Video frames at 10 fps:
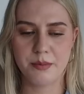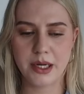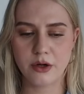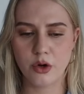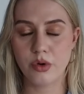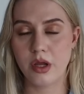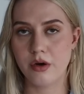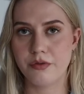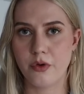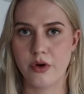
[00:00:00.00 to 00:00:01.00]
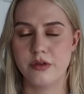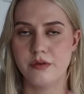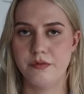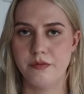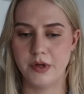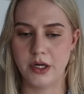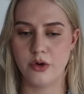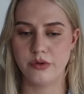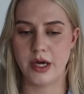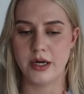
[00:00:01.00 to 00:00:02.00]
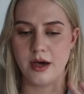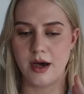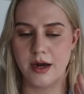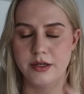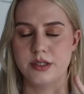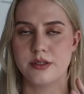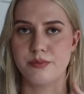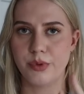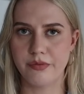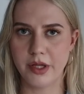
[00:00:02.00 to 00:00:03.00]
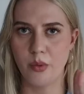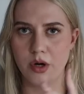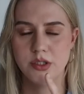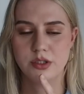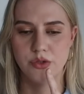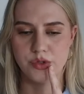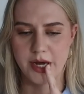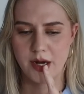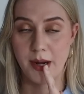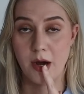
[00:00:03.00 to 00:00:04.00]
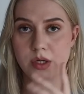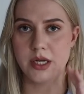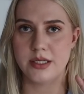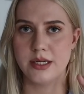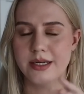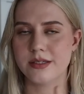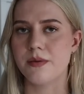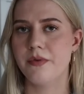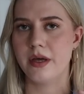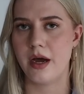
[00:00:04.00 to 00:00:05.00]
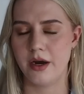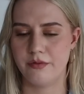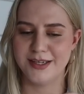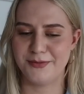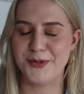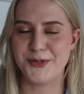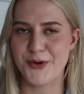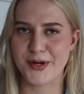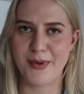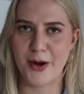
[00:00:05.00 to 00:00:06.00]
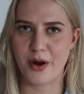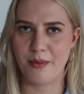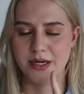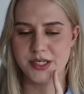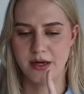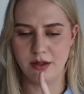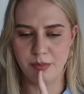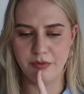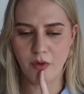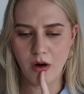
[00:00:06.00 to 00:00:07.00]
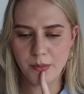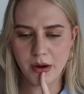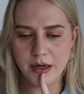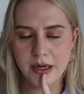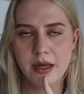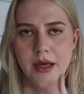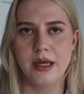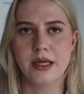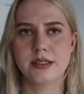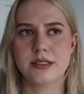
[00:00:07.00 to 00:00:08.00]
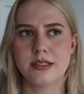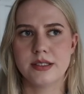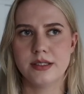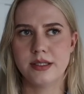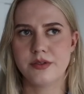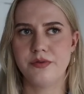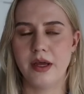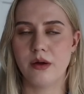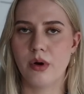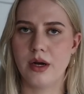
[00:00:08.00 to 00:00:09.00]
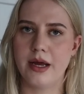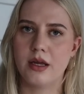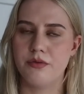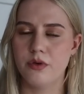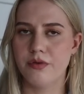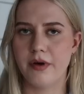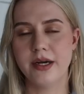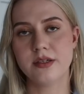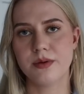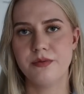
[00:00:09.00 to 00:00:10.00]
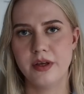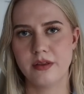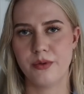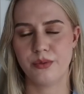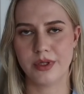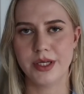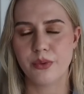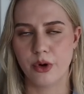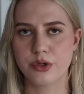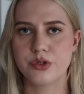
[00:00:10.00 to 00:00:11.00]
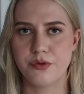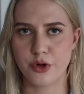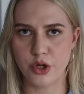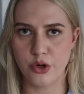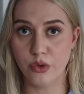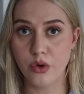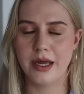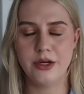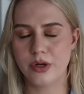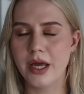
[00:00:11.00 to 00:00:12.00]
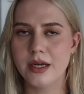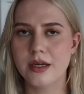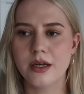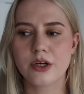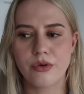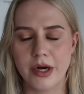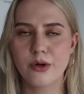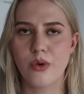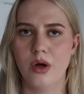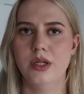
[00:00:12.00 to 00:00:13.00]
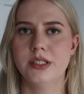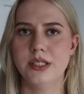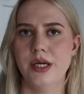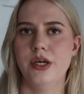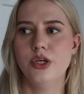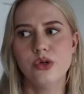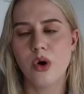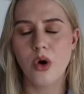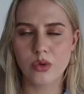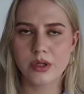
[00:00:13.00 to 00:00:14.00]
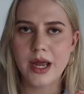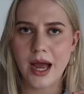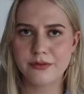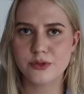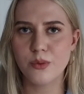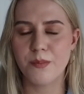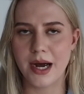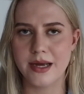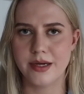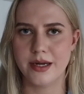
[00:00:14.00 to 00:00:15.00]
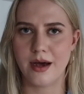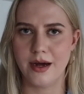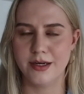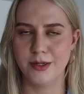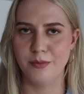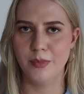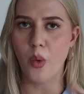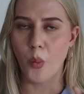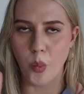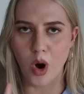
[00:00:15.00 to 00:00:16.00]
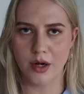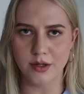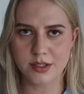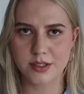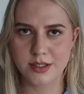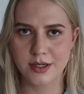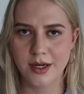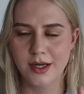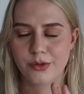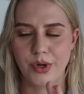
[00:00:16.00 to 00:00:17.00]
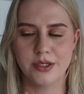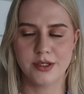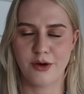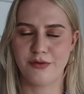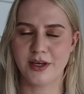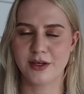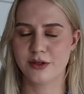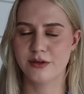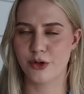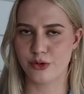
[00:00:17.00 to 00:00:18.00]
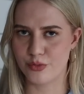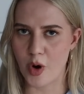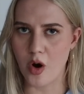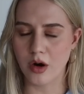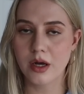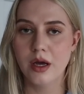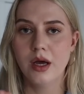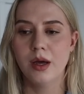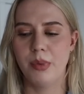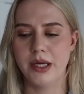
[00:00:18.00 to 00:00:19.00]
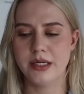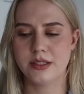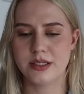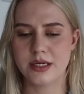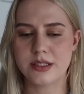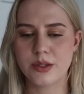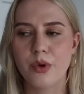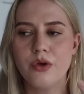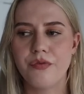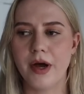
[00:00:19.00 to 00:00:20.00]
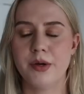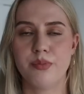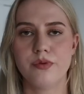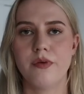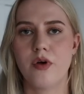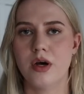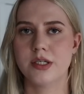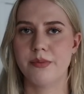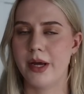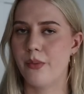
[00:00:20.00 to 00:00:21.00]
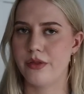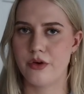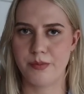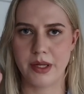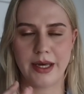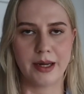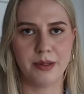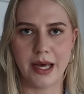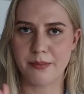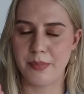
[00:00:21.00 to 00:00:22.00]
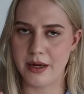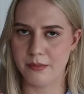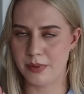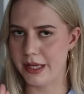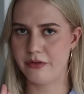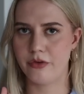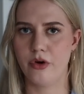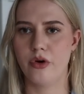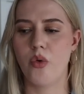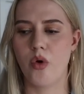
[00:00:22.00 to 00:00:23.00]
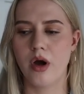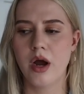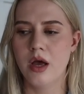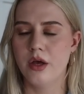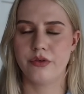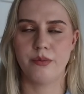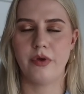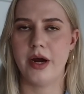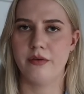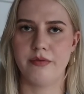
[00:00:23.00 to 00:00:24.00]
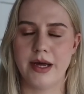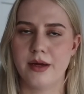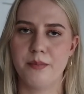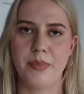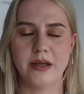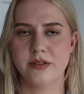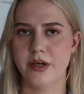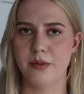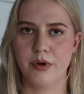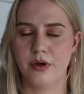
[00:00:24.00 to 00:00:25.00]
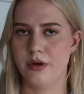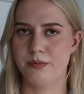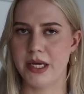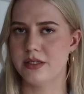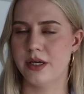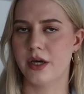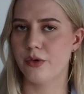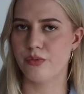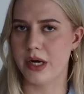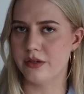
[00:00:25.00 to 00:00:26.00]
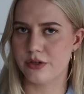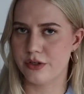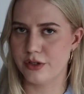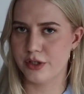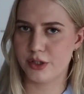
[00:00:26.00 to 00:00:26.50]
made a note here for the video that I just briefly wanted to chat about, and it is something I have definitely talked about on my channel before, but it's this thing where like if you find something that really works for you and you get it in great quality, you only have to buy that item once. Granted, nothing goes wrong, but it's just when you find a proof of concept, like whether it be like a black blazer or some type of like basic razor